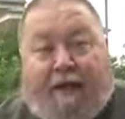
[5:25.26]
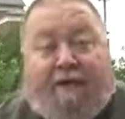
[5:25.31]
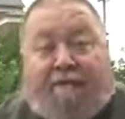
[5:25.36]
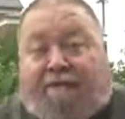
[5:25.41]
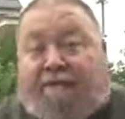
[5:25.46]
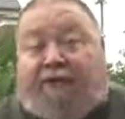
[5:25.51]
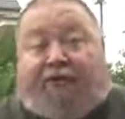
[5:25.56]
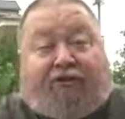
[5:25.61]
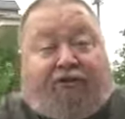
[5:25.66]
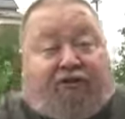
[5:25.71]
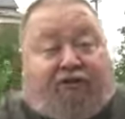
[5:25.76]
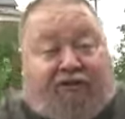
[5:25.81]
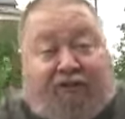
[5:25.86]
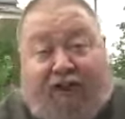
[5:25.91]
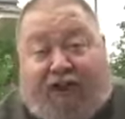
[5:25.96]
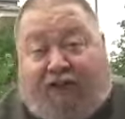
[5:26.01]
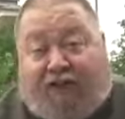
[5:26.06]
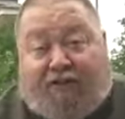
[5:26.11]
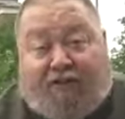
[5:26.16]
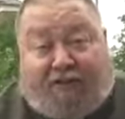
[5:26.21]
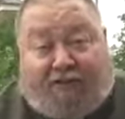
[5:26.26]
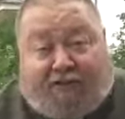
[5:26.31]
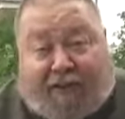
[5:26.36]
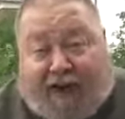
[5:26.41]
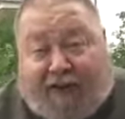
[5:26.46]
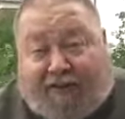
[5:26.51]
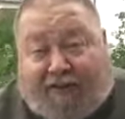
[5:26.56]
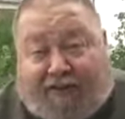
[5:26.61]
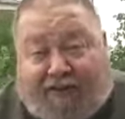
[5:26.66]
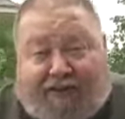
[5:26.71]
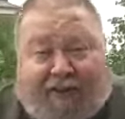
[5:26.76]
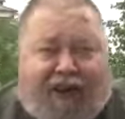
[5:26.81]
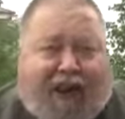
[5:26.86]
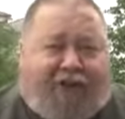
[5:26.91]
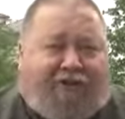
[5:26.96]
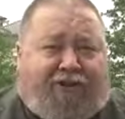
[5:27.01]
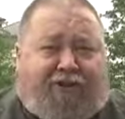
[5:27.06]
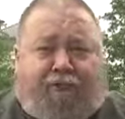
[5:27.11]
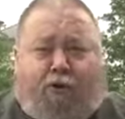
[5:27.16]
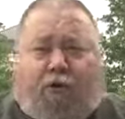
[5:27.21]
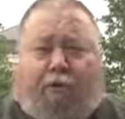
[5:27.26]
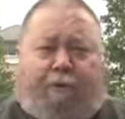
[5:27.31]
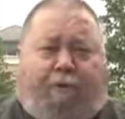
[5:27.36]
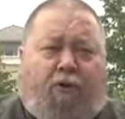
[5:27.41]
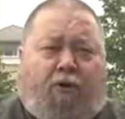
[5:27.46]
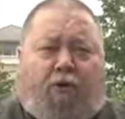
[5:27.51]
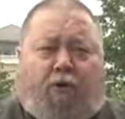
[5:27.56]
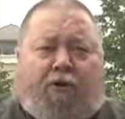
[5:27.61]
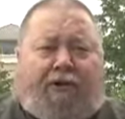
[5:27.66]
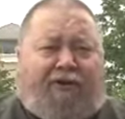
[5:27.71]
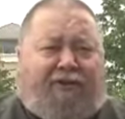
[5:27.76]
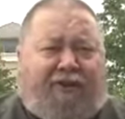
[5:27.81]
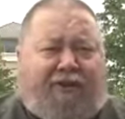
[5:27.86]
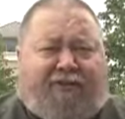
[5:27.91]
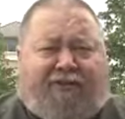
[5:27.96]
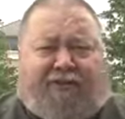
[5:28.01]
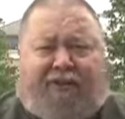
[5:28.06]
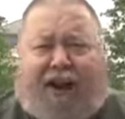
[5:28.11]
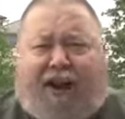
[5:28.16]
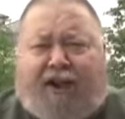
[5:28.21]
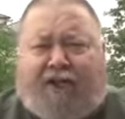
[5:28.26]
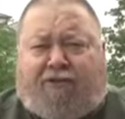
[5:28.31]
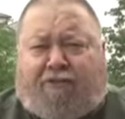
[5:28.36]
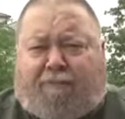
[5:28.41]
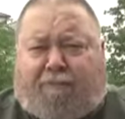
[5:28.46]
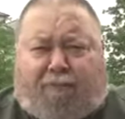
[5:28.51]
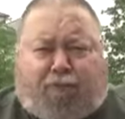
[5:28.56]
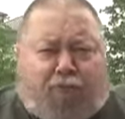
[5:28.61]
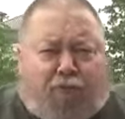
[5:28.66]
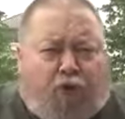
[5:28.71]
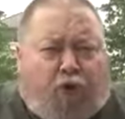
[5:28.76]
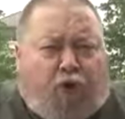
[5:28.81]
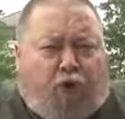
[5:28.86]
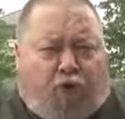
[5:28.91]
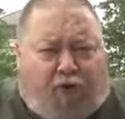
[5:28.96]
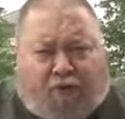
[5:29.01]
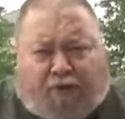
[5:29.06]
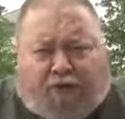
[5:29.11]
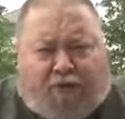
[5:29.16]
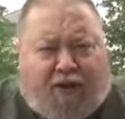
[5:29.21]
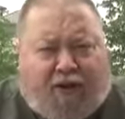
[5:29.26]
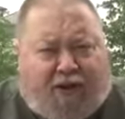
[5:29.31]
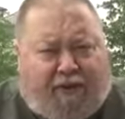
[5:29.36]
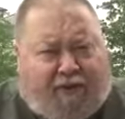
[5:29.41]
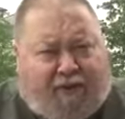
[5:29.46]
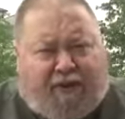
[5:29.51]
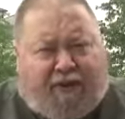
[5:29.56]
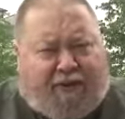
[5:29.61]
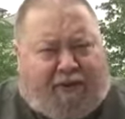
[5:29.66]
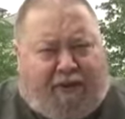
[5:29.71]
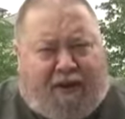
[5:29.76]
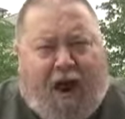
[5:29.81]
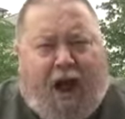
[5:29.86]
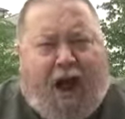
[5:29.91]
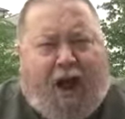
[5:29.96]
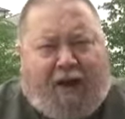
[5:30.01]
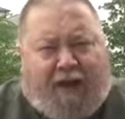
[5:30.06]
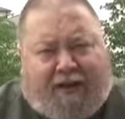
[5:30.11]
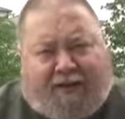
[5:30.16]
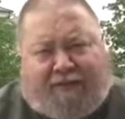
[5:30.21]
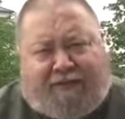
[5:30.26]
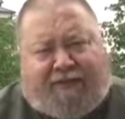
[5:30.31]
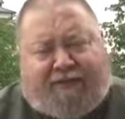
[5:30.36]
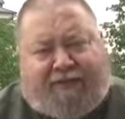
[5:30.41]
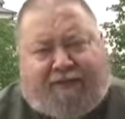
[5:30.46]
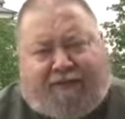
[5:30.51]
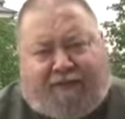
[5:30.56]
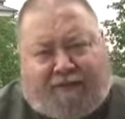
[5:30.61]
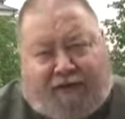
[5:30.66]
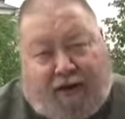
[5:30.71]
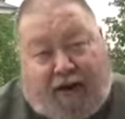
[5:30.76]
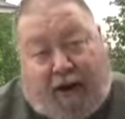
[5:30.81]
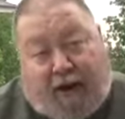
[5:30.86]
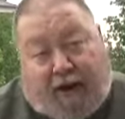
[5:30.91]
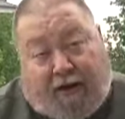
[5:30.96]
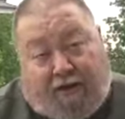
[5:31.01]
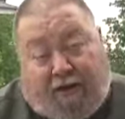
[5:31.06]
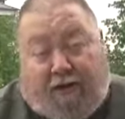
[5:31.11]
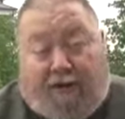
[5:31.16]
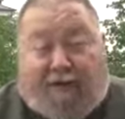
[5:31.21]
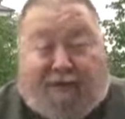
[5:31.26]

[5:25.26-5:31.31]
Victor Stenger, the scientist, actually wrote a book where he says science proves the non-existence of God.